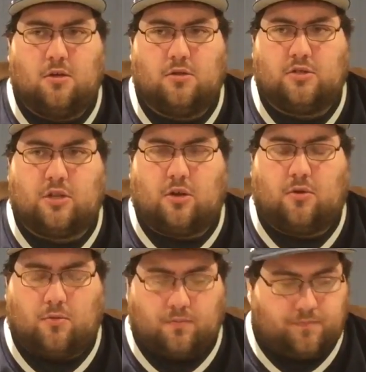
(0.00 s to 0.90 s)

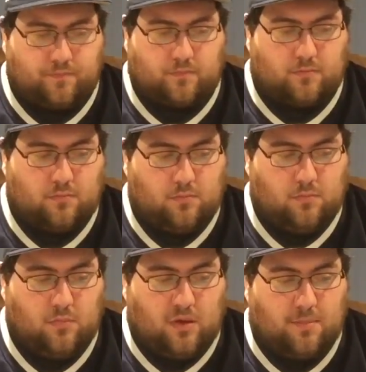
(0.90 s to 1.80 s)
So,
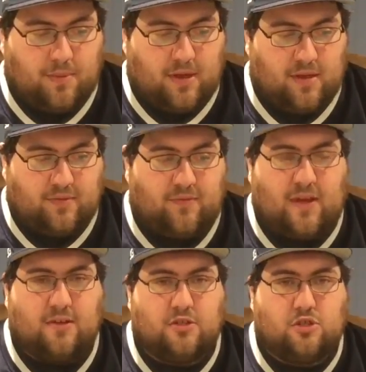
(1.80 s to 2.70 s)
but if the
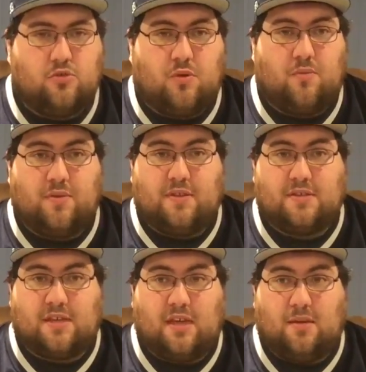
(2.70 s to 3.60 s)
Falcons do want to win
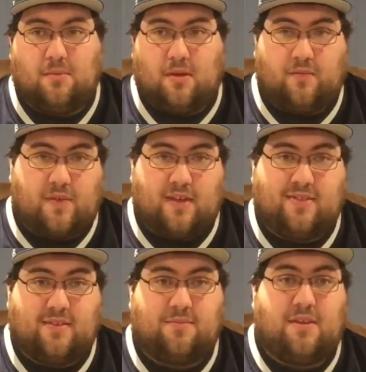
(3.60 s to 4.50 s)
this game, if
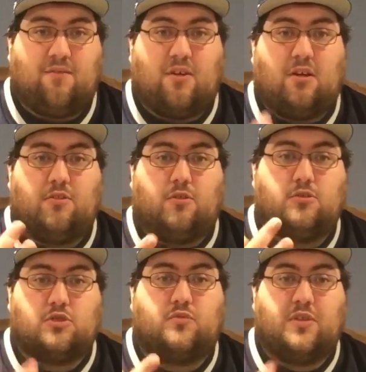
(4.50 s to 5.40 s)
they follow
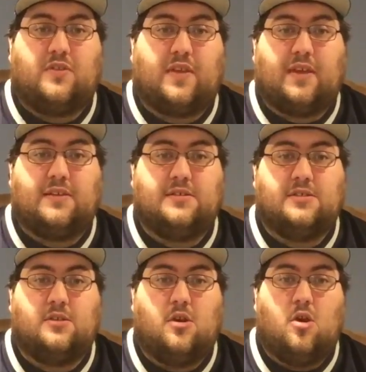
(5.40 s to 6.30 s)
those three
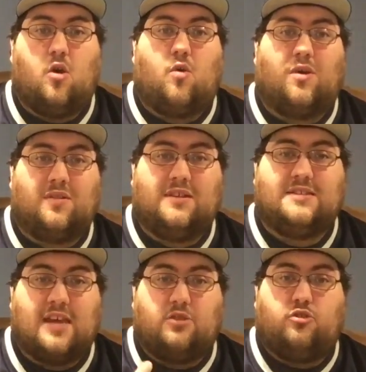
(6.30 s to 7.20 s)
things, or at
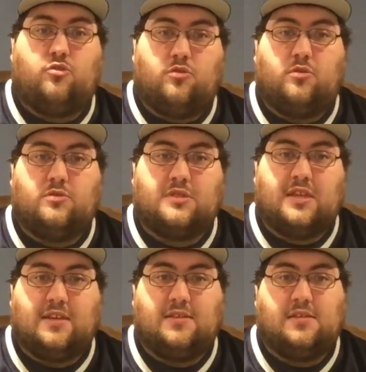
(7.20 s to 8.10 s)
least get two of those
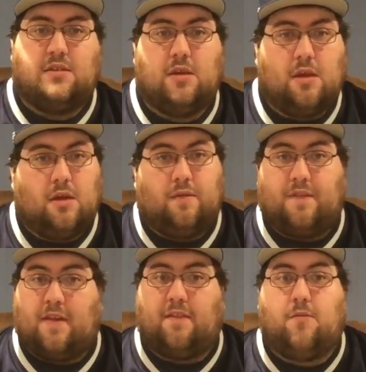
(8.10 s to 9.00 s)
things,
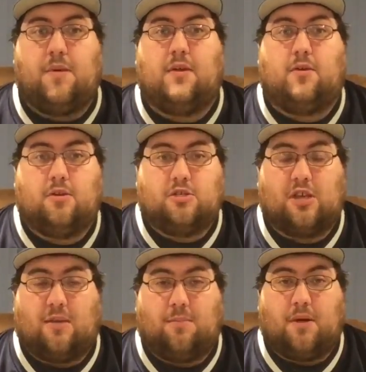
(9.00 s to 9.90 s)
then they'll be in good shape.